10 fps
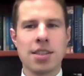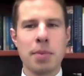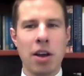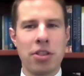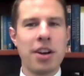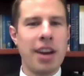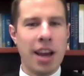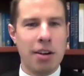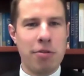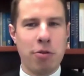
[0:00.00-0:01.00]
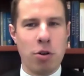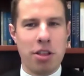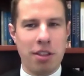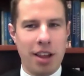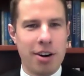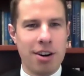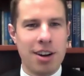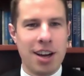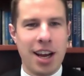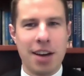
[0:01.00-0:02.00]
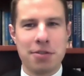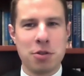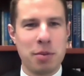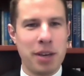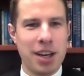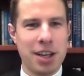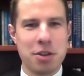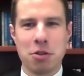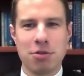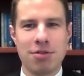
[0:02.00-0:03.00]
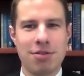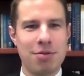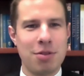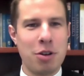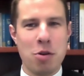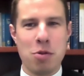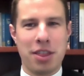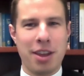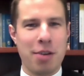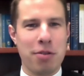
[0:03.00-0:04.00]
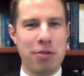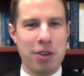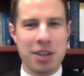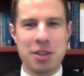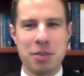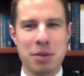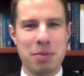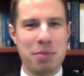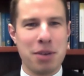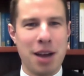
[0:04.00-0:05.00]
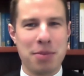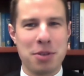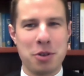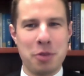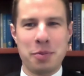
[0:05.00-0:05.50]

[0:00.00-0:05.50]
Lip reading: about the Danforth letter, and I have to admit I don't know what they're referring to, but perhaps you do.